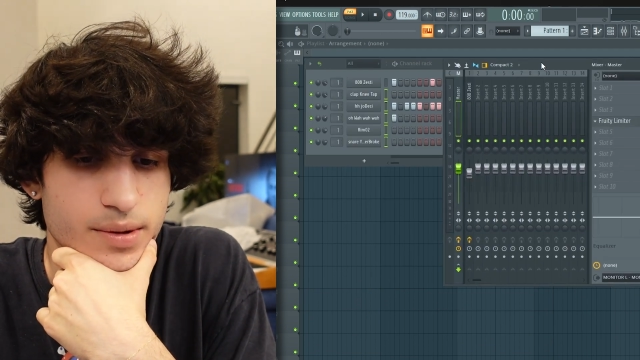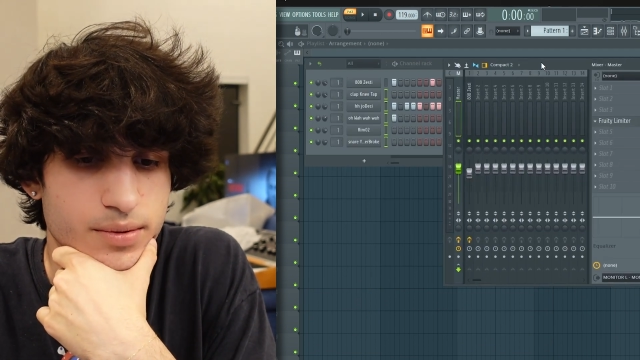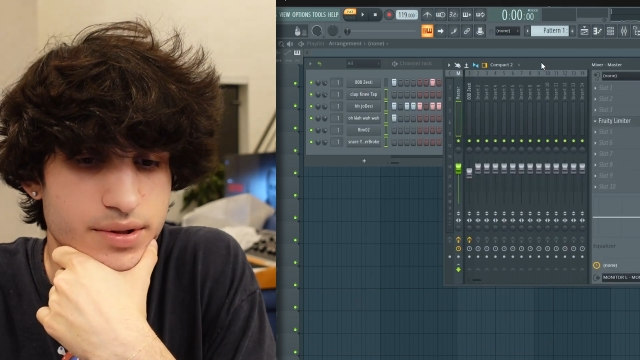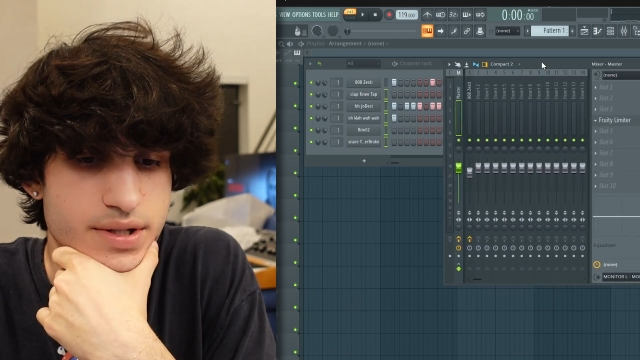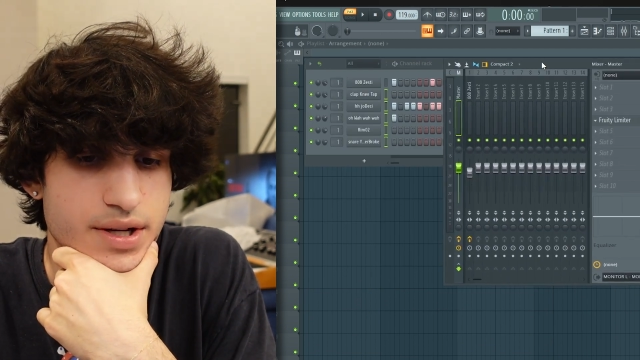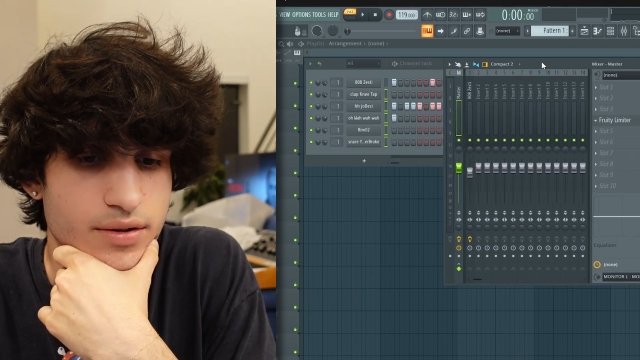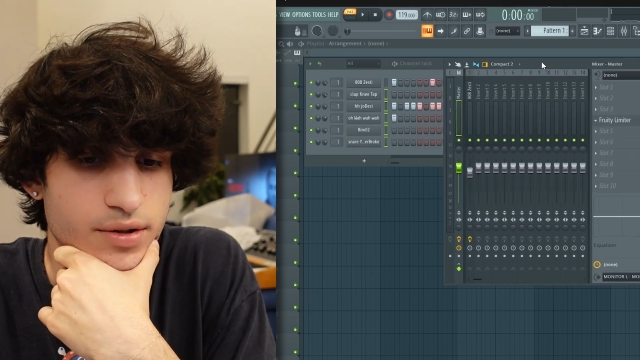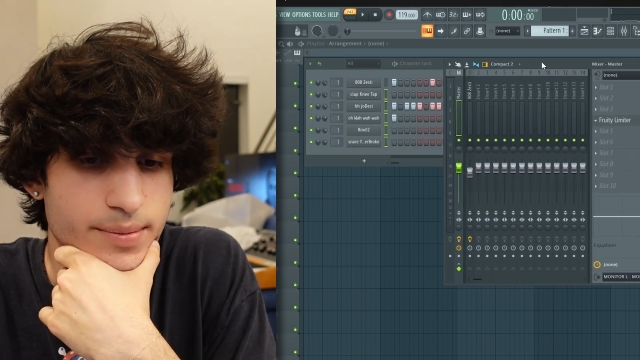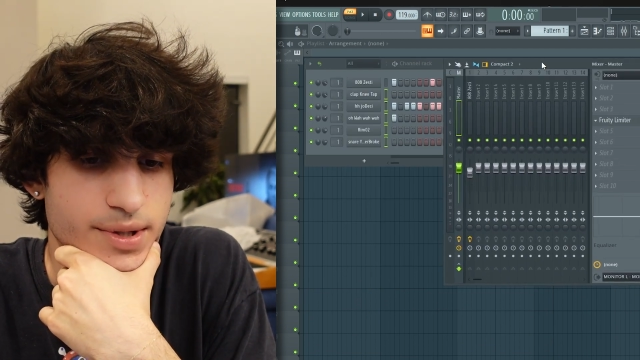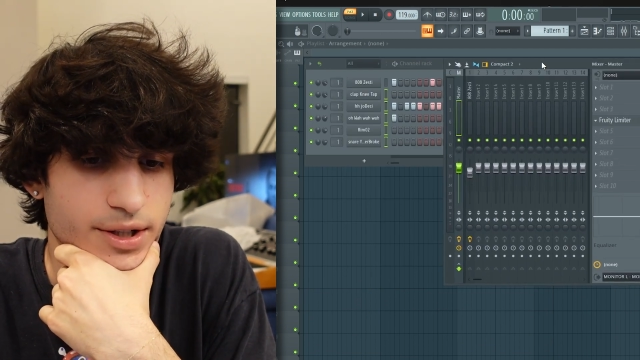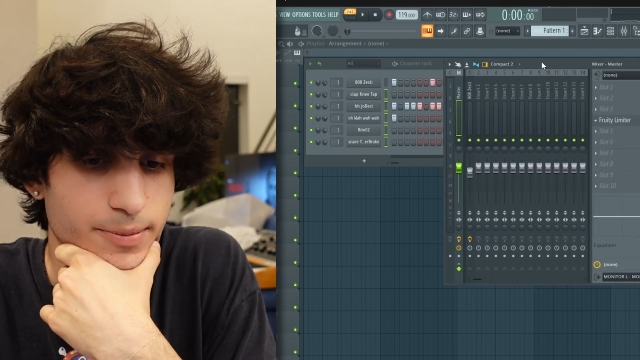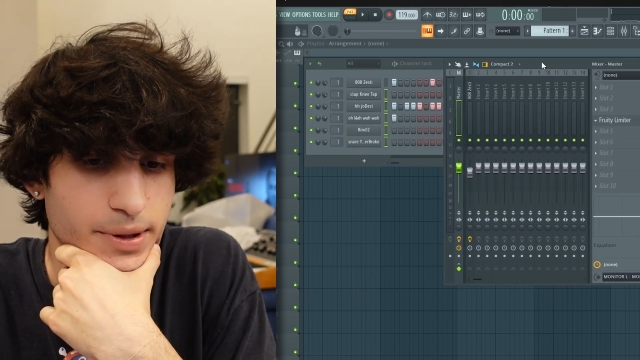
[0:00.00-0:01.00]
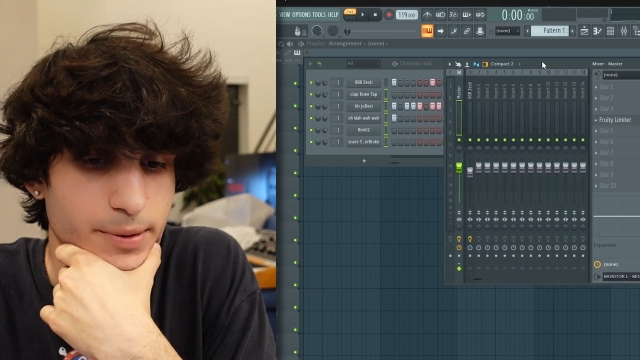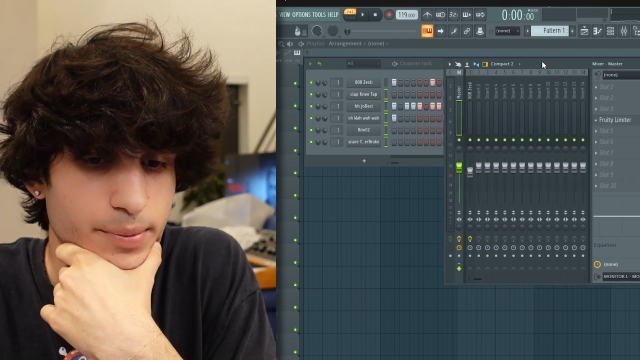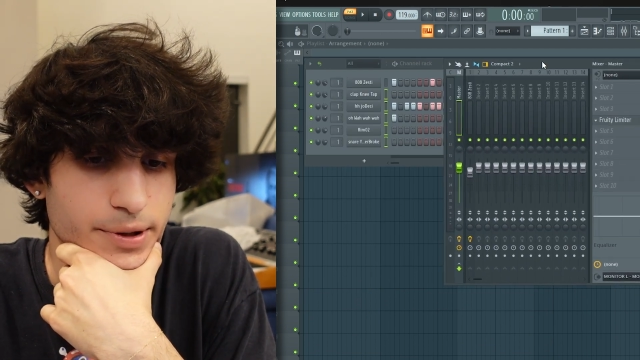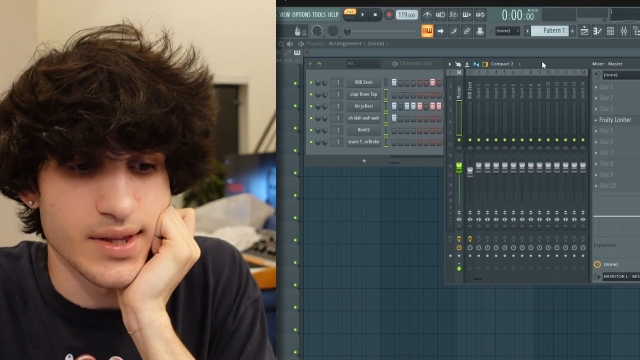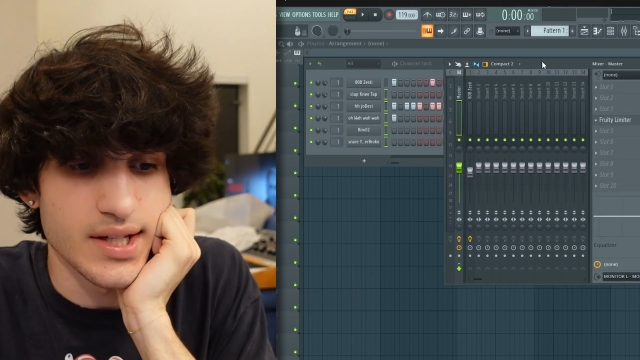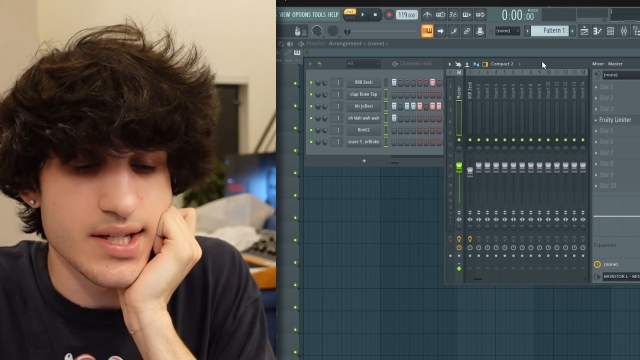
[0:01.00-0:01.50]
able to tell what I'm talking about,
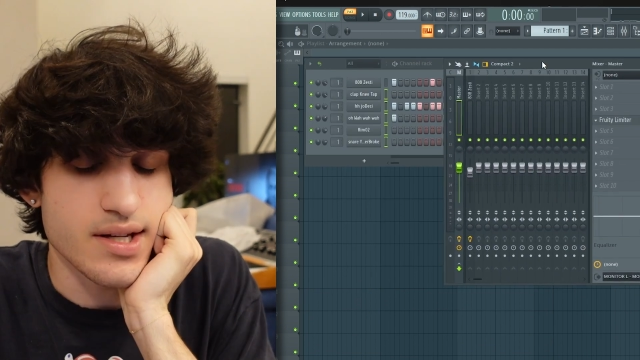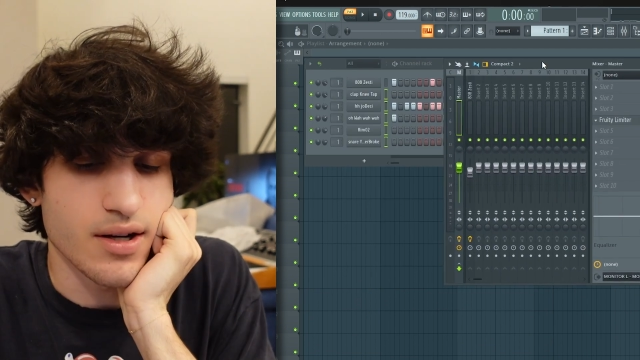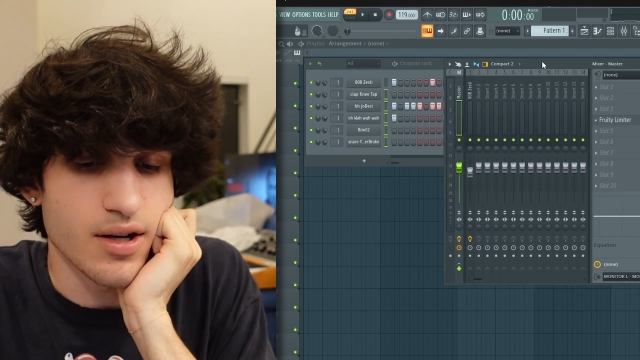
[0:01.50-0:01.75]
but this